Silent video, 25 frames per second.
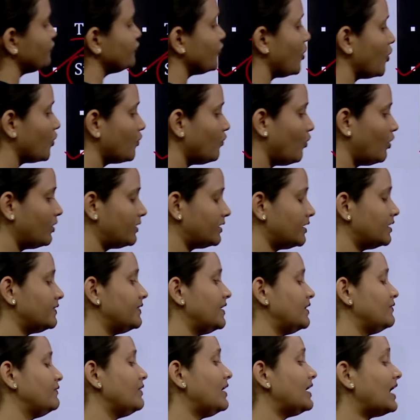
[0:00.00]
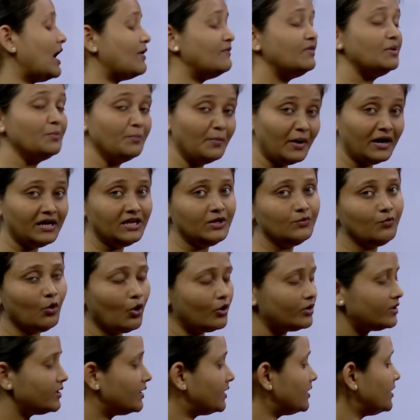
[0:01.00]
Chalk water. Then we are having muddy
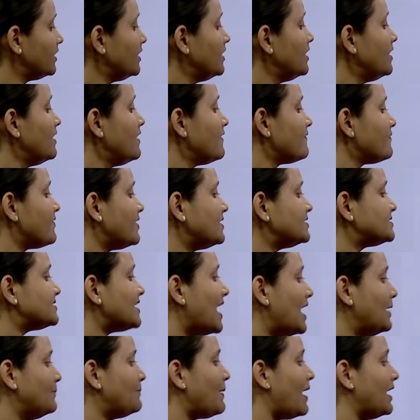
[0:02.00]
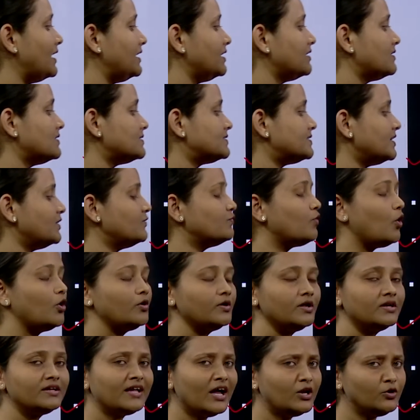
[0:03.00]
water, then sand particles in
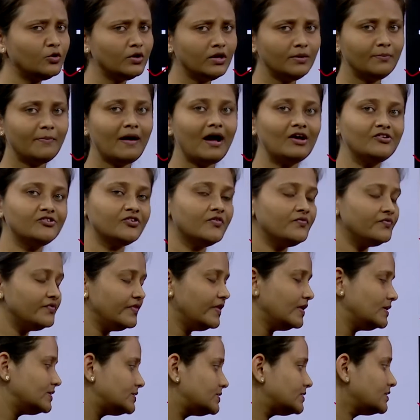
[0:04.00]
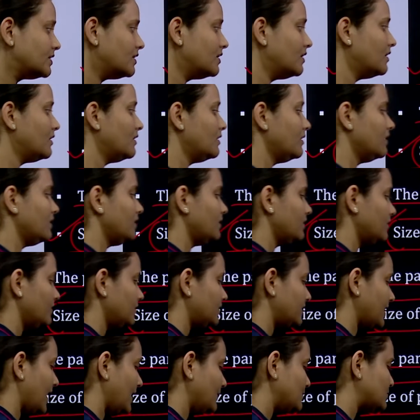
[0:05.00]
water. Can you imagine this
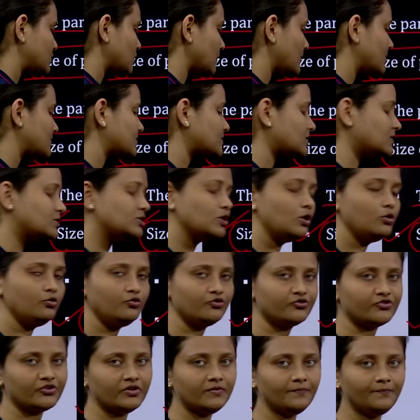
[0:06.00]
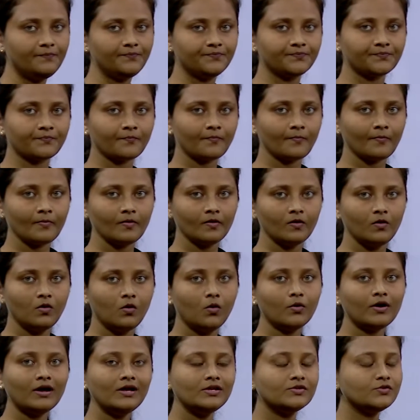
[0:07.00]
types of solution?
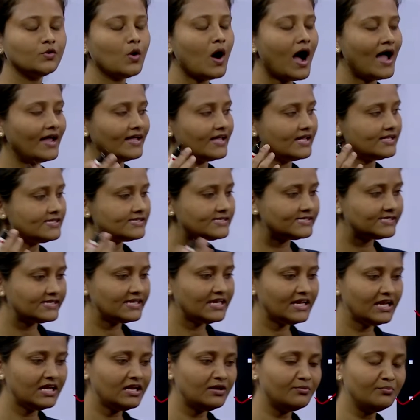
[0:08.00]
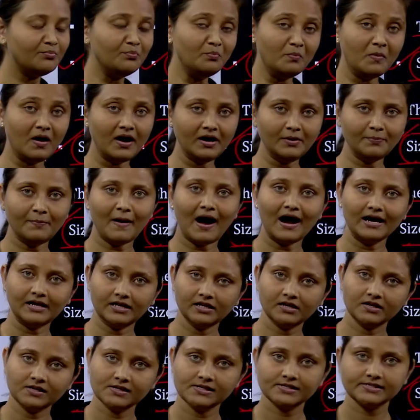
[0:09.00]
Okay, so I can see mud
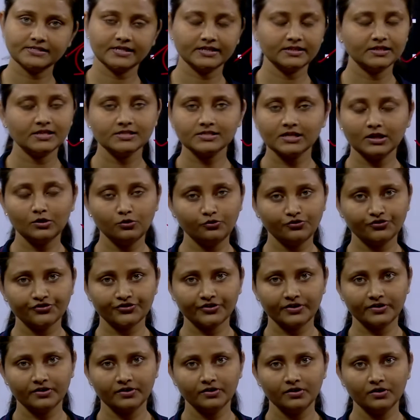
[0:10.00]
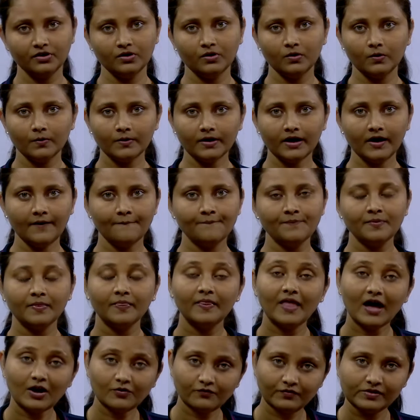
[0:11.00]
particles in the solution. Okay,
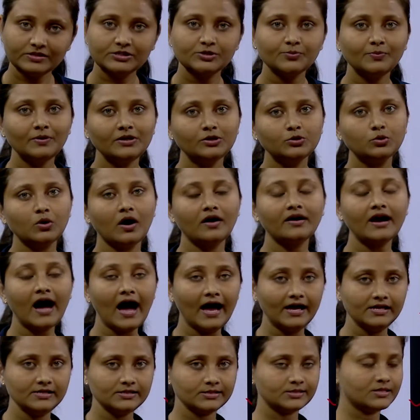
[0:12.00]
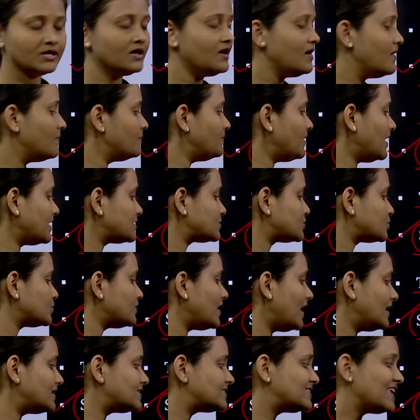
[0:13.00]
they are visible to our eyes. Next to
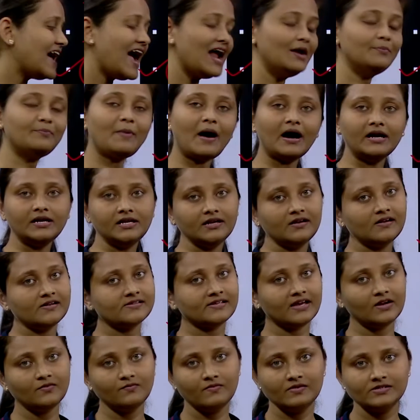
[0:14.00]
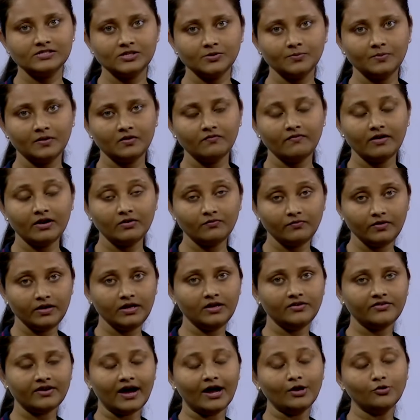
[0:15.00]
that, sand particles are visible when
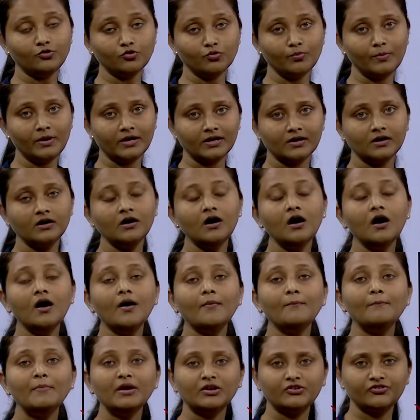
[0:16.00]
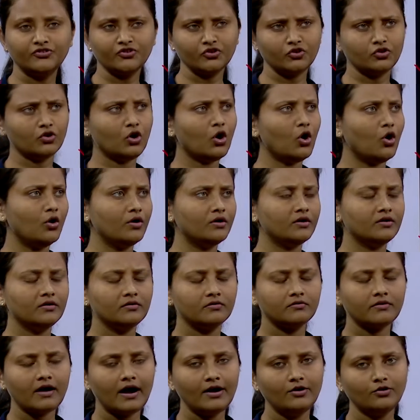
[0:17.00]
we try to make a mixture or
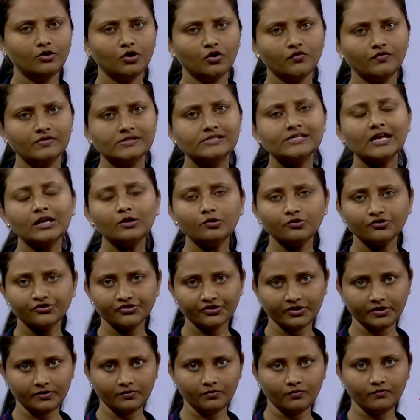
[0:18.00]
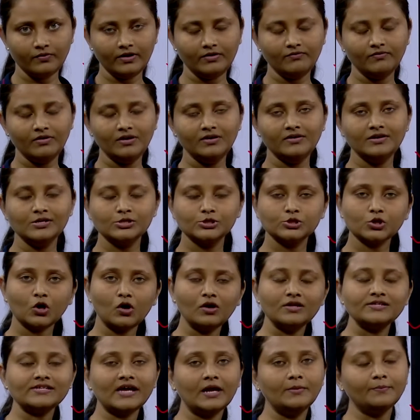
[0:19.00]
a kind of a solution, when we
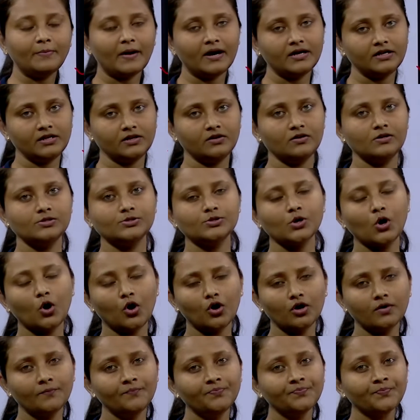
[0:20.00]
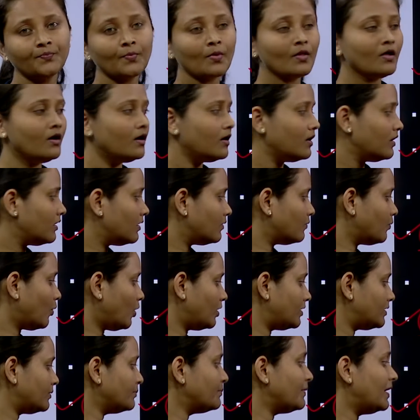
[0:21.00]
dissolve sand particles or
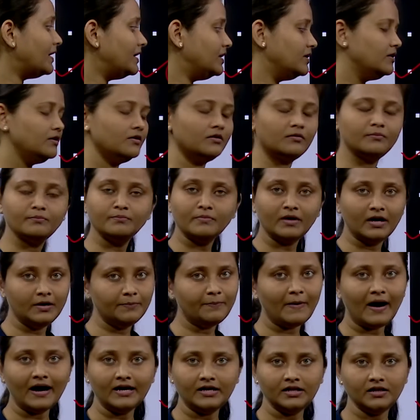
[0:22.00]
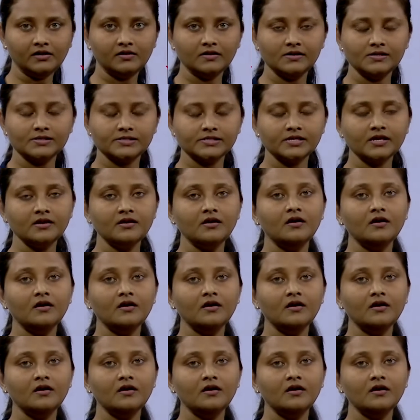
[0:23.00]
mud particles.